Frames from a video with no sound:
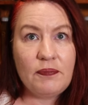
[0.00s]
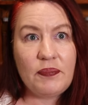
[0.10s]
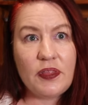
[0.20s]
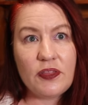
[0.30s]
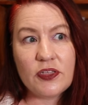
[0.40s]

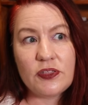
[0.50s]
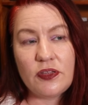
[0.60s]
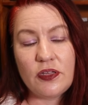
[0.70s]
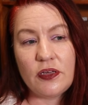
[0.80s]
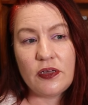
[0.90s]

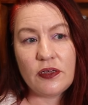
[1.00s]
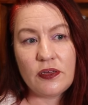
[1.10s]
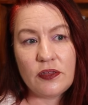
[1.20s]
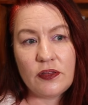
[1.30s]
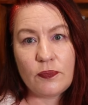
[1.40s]

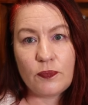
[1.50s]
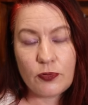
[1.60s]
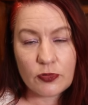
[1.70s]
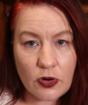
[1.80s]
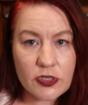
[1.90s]
the
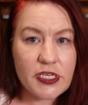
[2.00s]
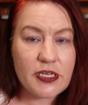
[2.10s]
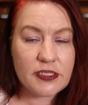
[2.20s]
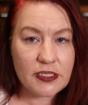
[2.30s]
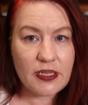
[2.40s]

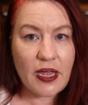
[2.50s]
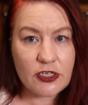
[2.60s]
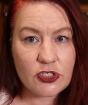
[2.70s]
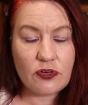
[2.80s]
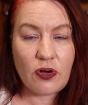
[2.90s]
processed
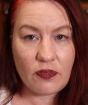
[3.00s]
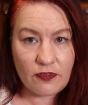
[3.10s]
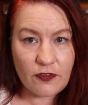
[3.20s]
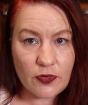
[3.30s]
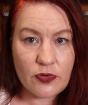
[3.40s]
nature
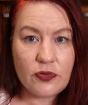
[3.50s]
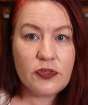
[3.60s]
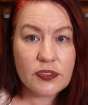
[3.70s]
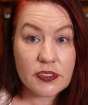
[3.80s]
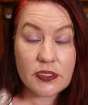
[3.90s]
of
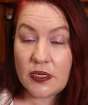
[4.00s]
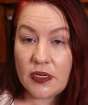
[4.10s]
foods